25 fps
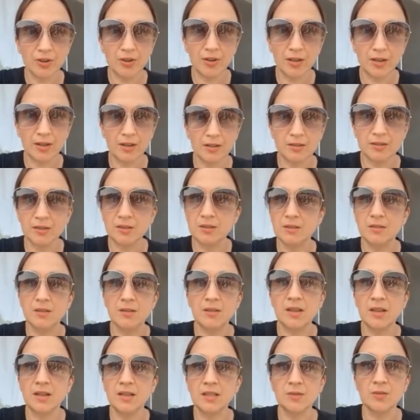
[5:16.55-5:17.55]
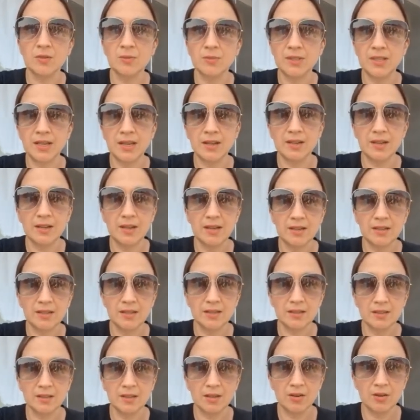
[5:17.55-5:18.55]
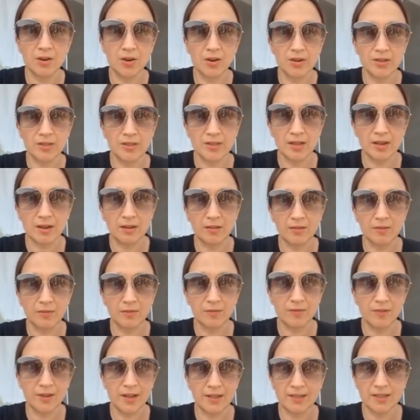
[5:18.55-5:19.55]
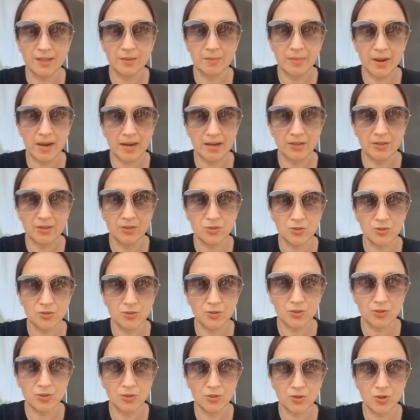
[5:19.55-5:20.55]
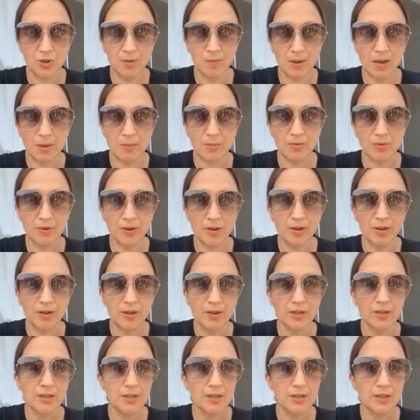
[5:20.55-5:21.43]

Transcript: And things from 10 years ago started flooding back into her memory.